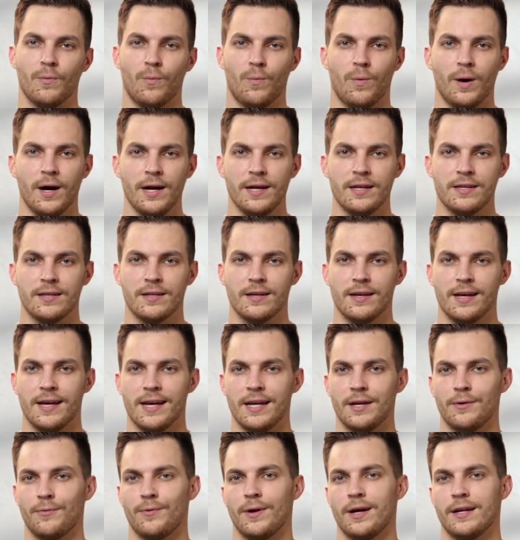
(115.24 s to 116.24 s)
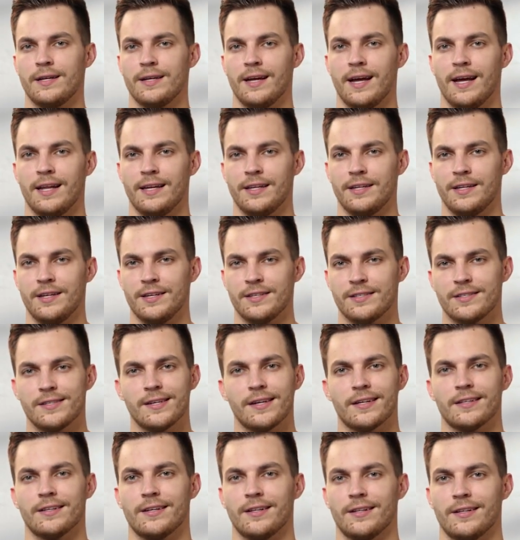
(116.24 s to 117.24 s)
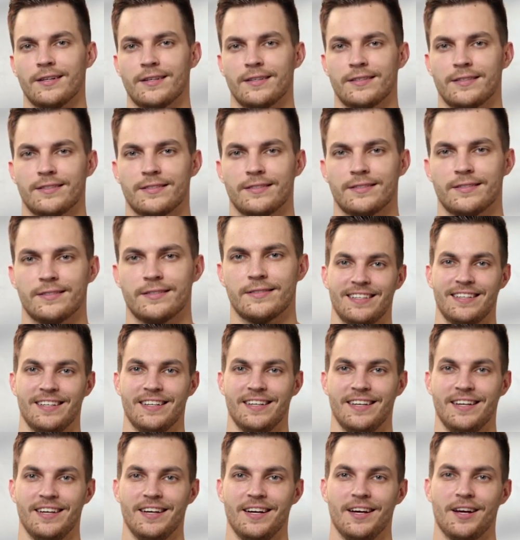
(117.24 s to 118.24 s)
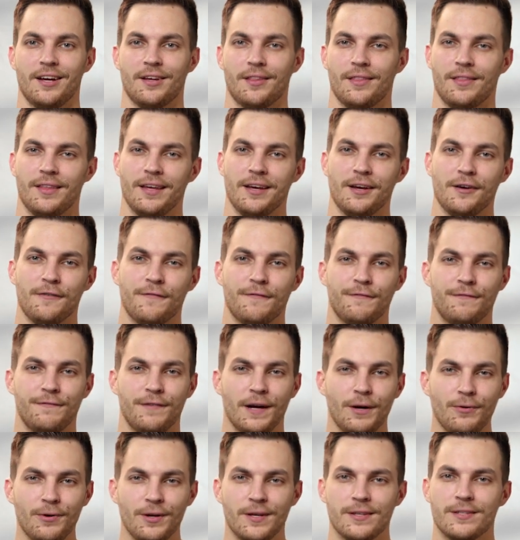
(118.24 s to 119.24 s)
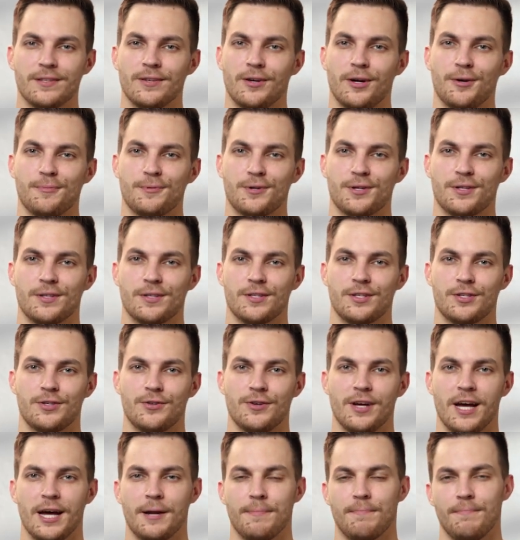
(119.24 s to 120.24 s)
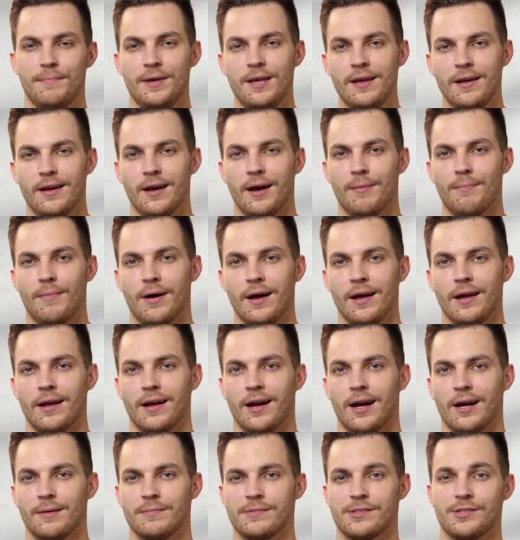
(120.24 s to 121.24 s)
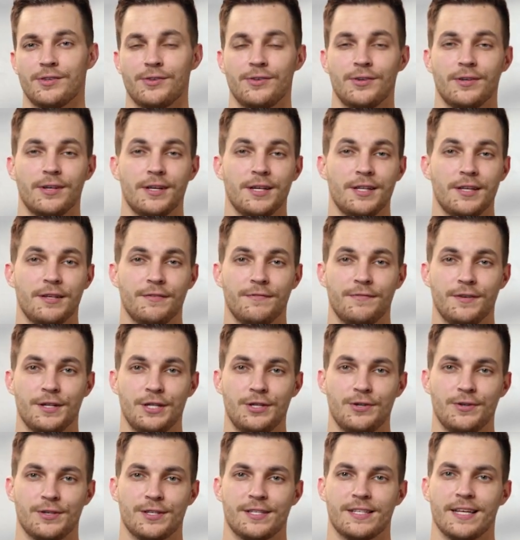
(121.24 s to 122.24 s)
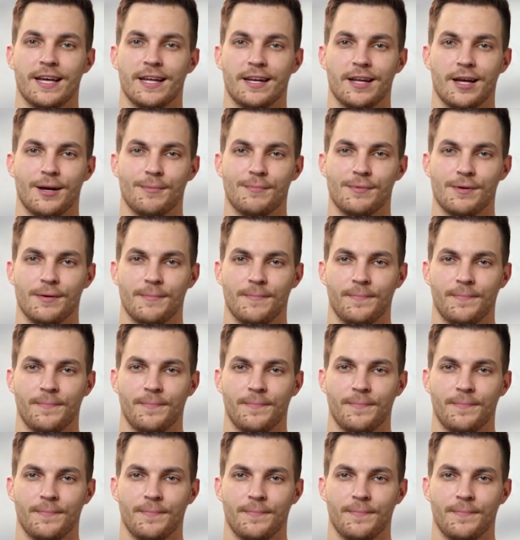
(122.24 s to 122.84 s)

white and red LED signal. There are various options to add Mica mic arms to your individual setup.